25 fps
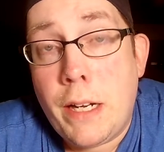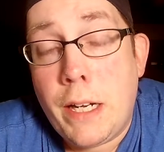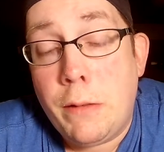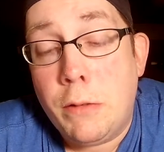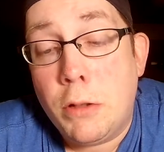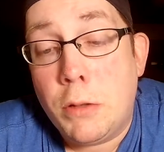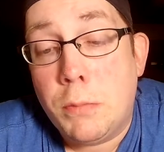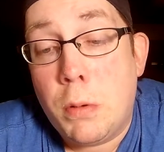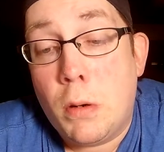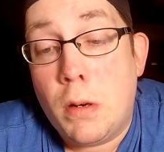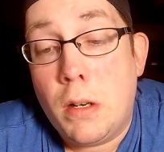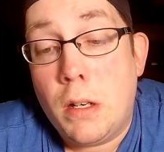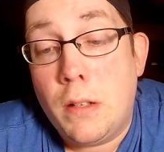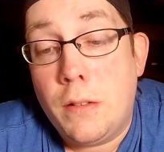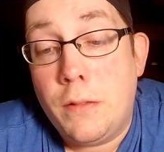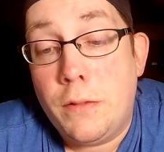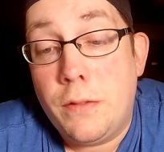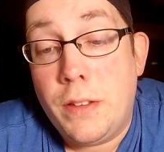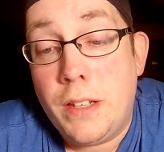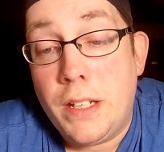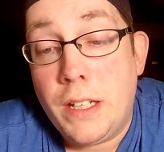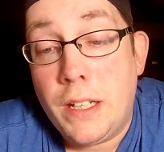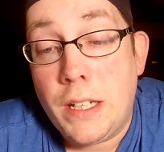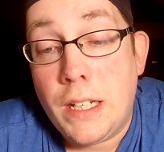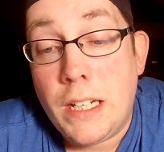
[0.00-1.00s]
He was part
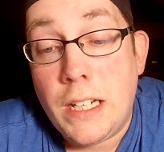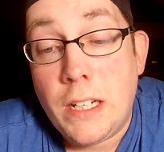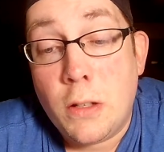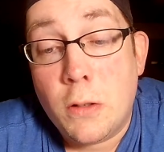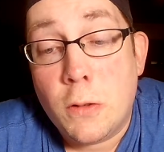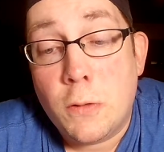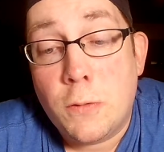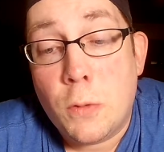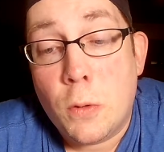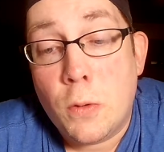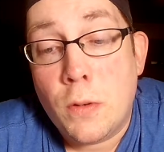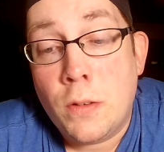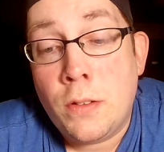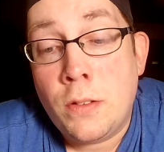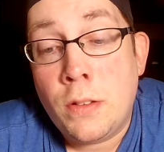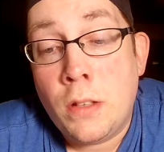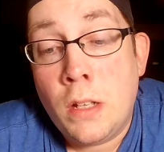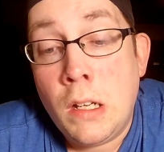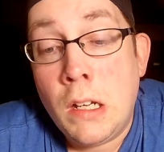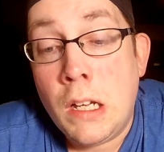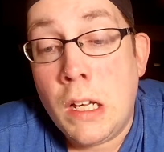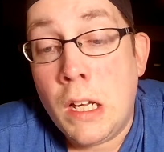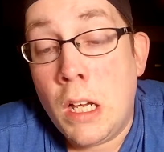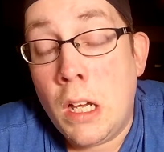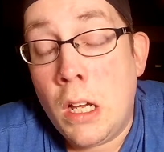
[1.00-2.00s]
of the Eagle Force,
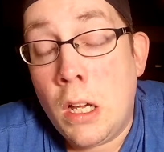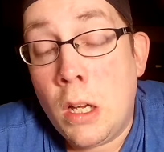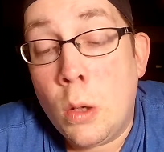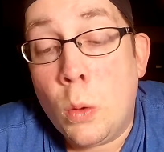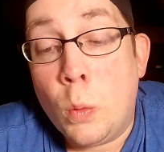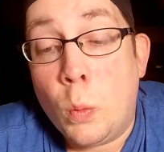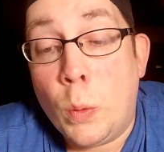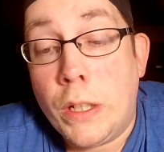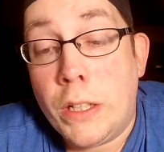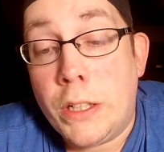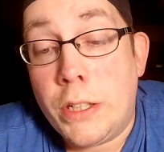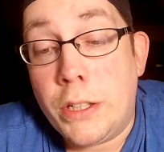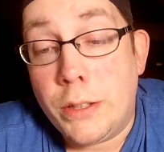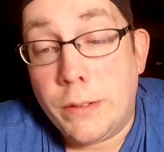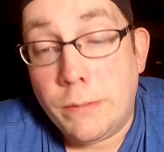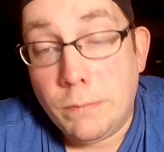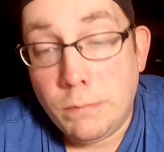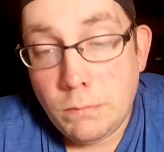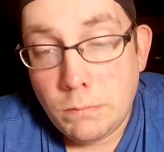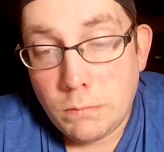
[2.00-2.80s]
which